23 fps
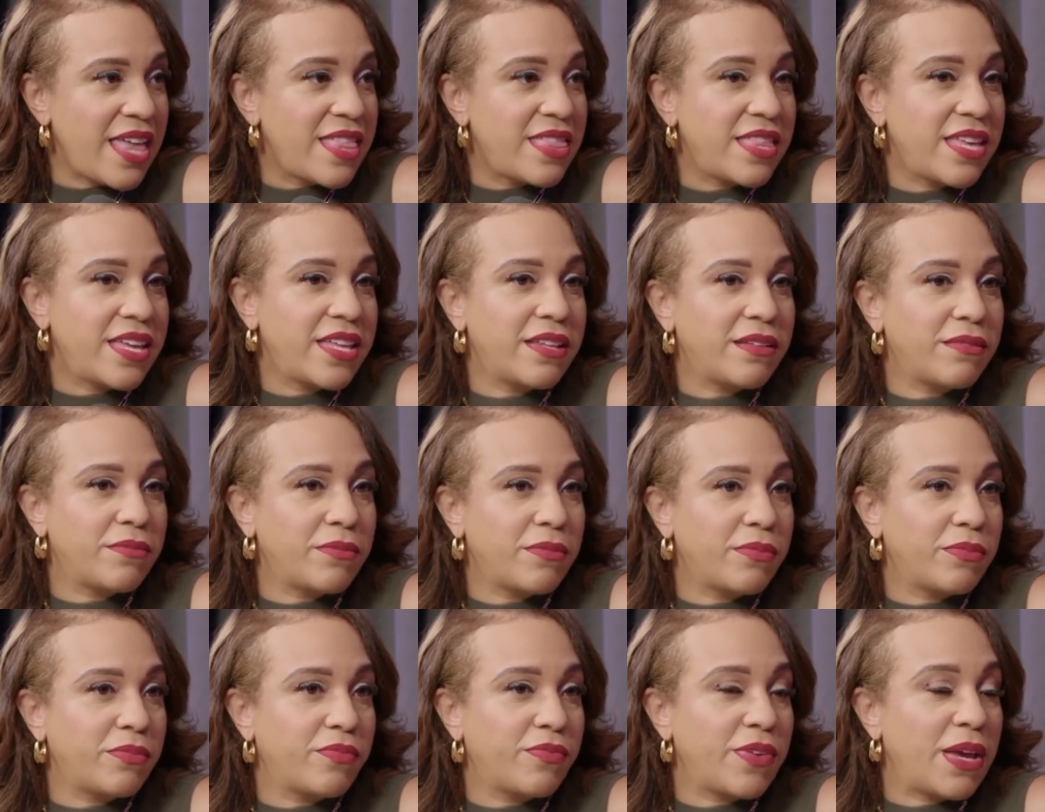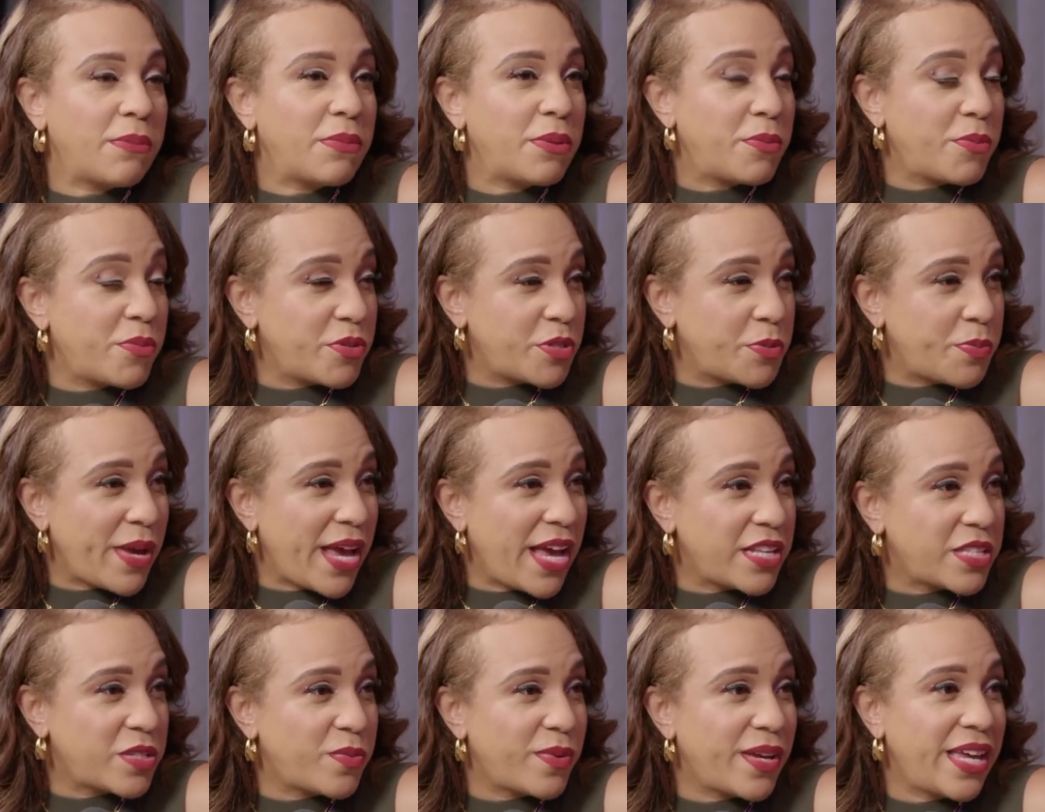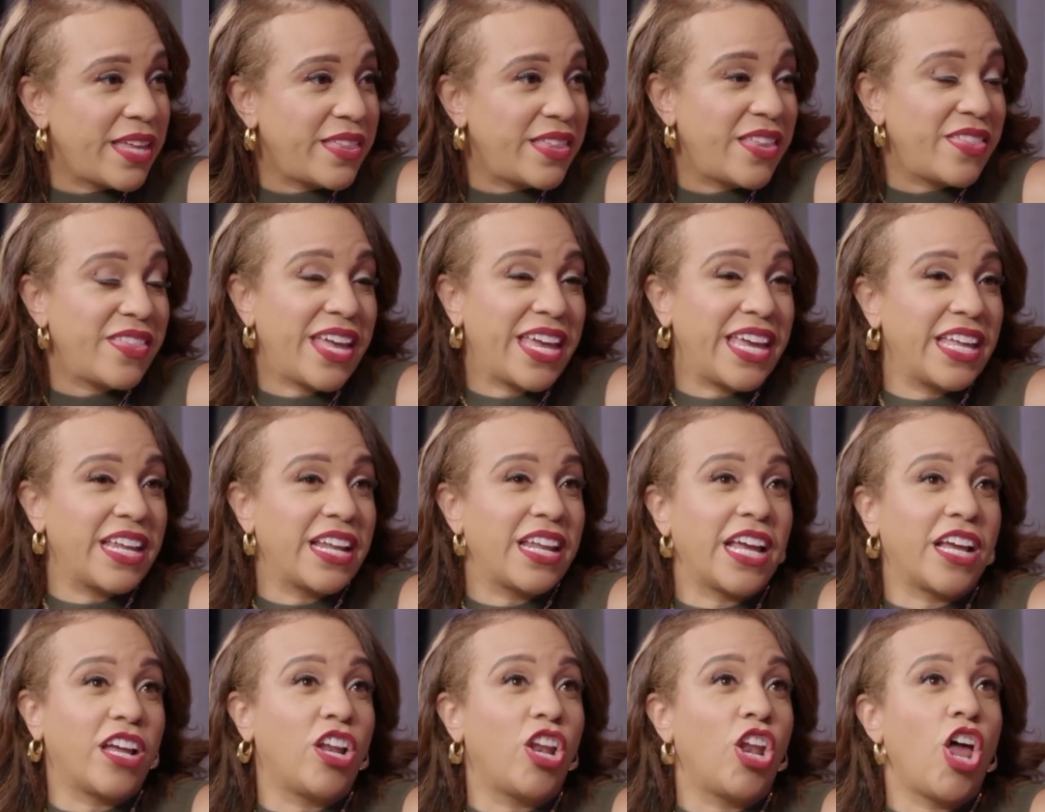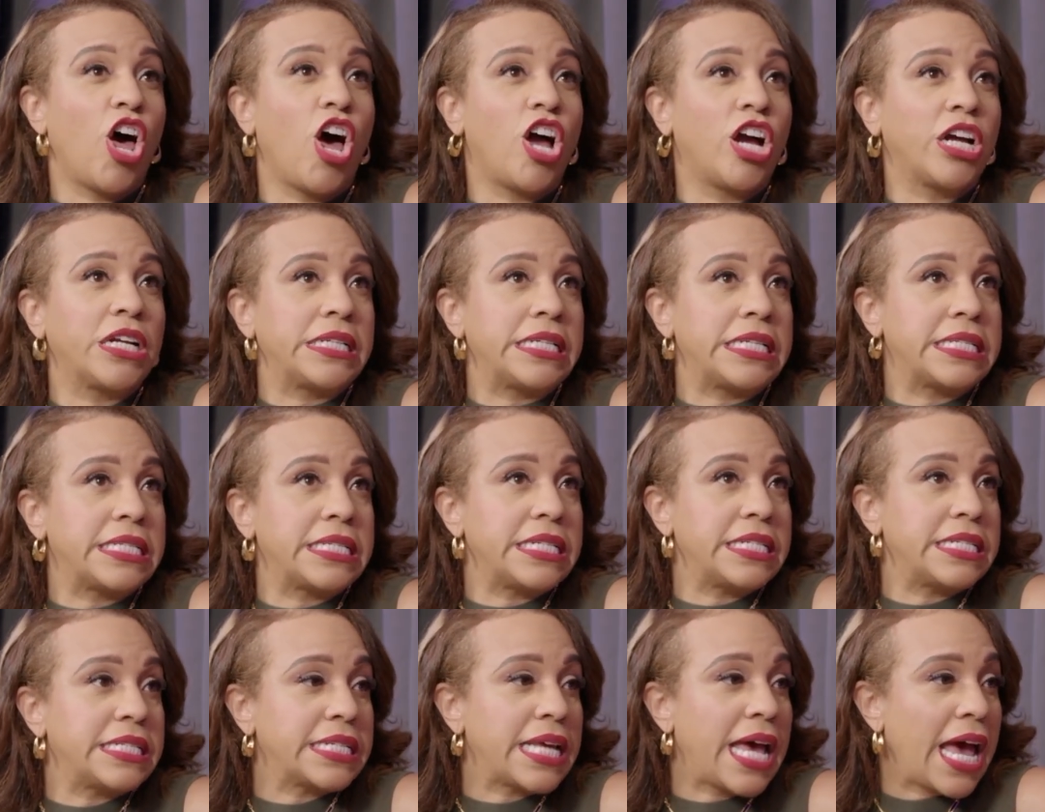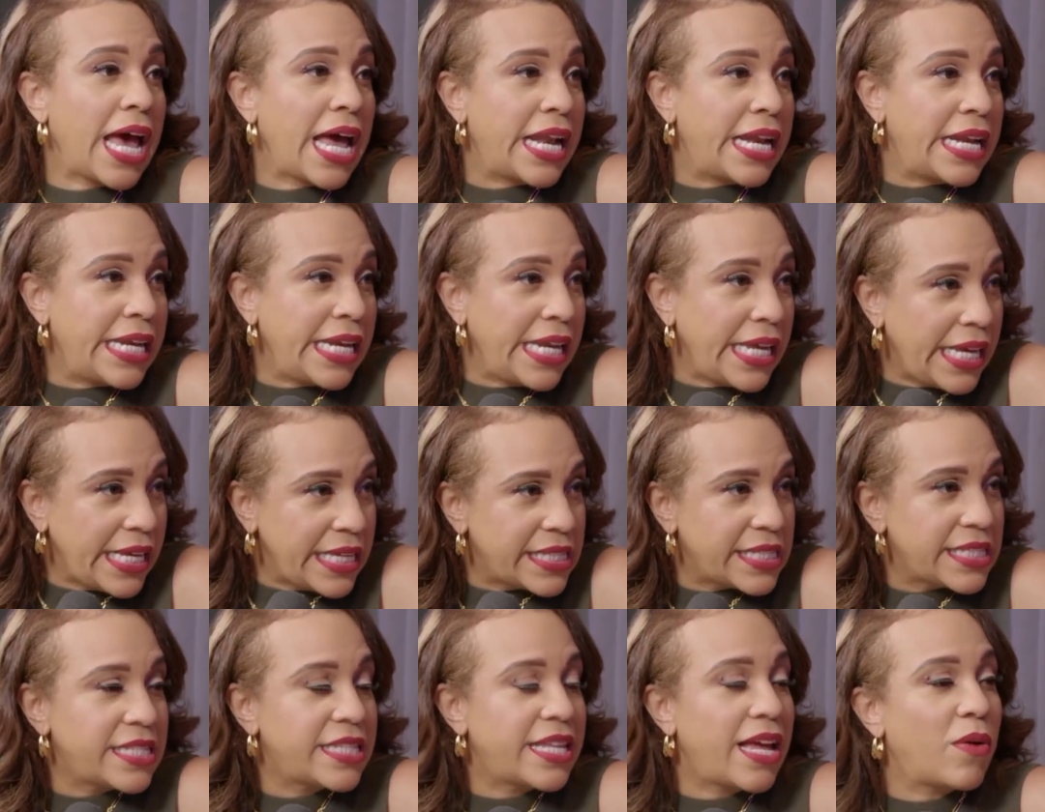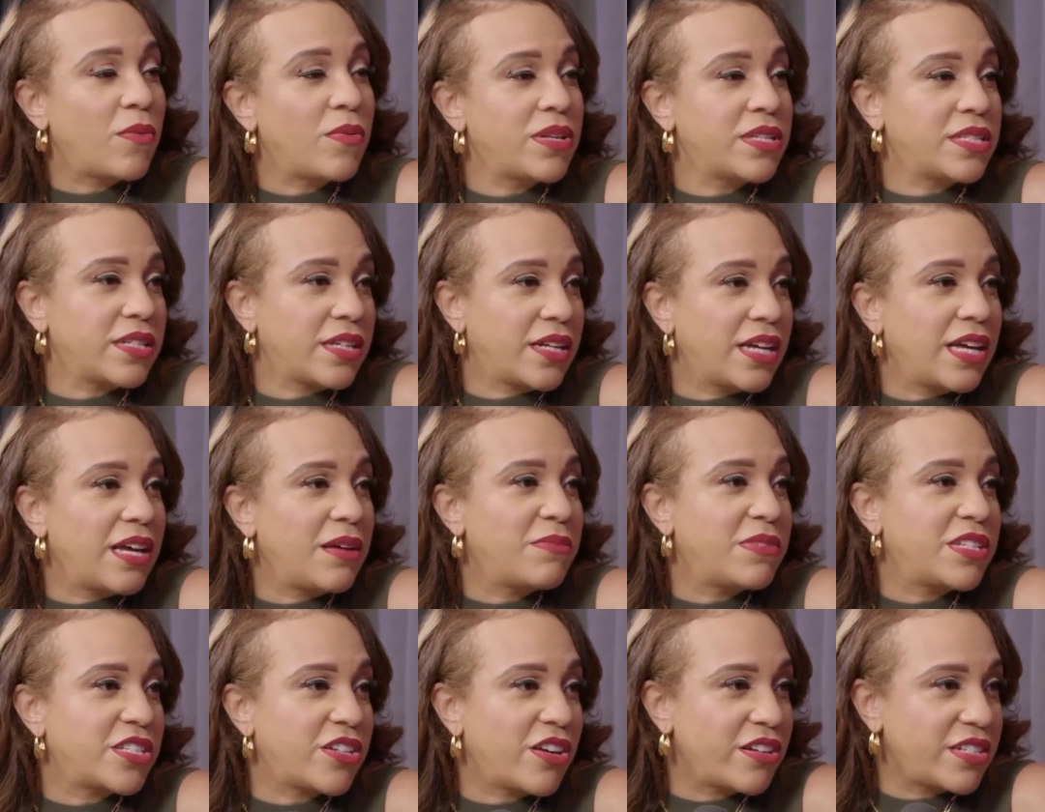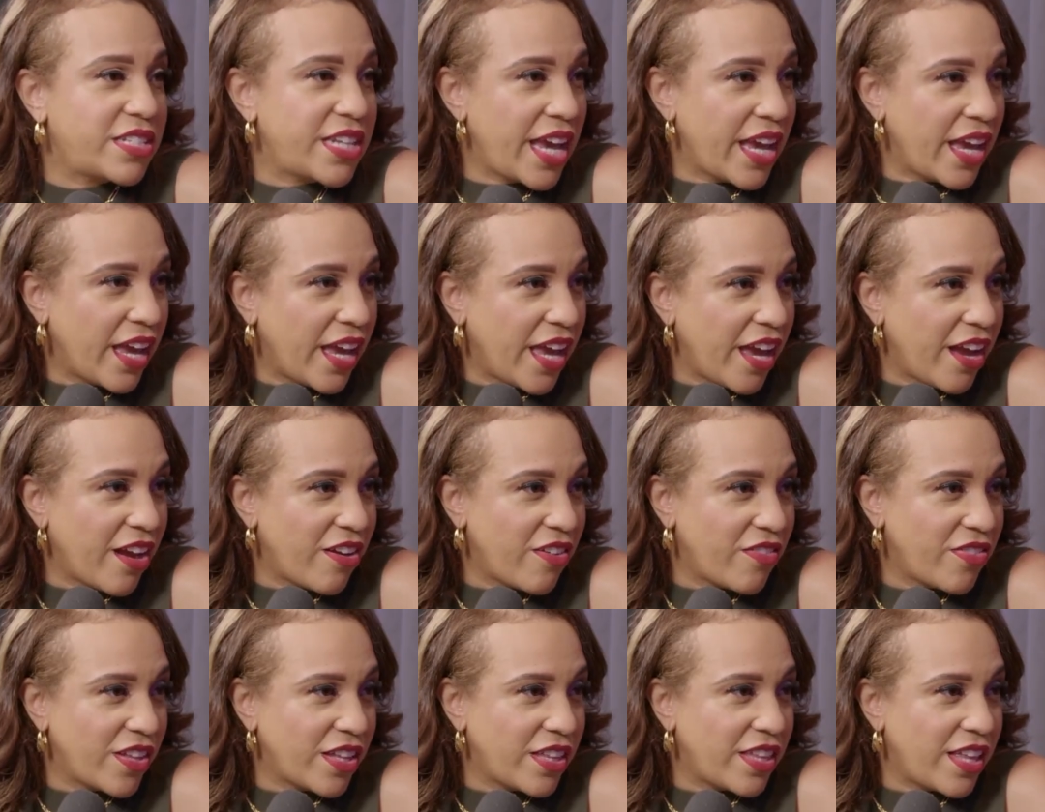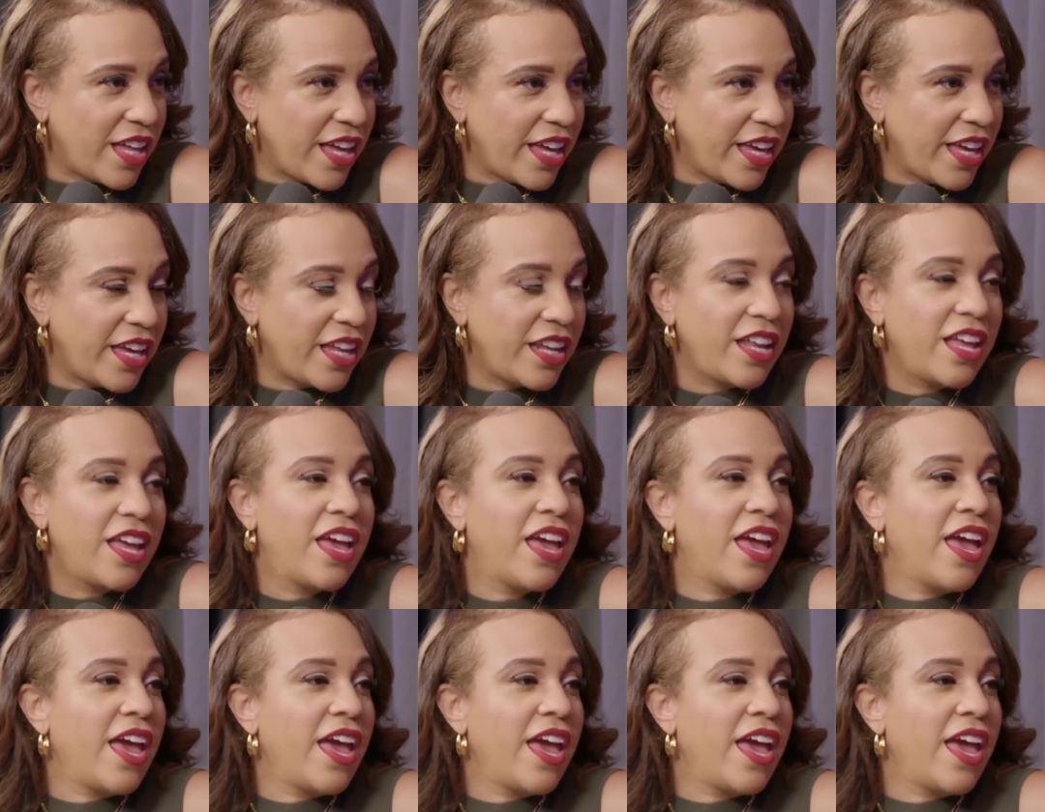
and then family members pass away, then they get like a long distance niece that wants to come and start taking care of the client.